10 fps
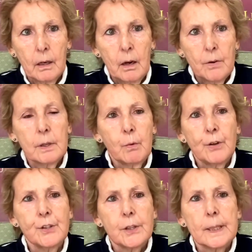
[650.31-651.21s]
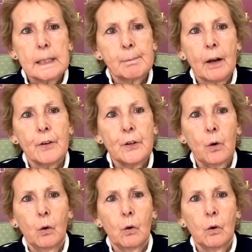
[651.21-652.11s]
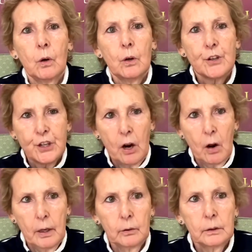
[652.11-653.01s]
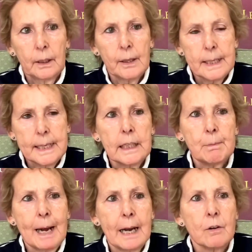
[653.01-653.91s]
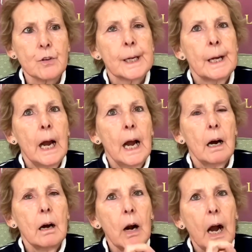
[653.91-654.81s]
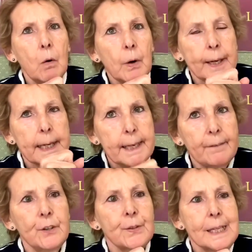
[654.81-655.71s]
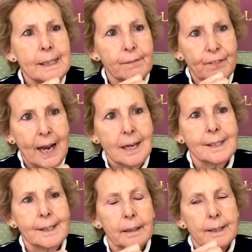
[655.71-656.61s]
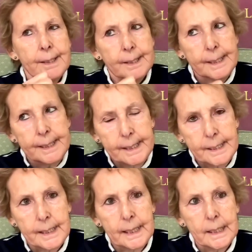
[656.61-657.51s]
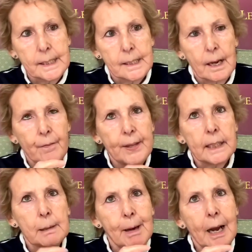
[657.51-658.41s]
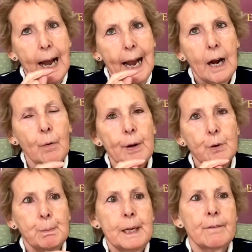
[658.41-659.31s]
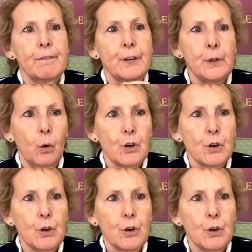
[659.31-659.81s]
So I want you to think about your child and think about, when I give you these facts and statistics, think about how it would be for your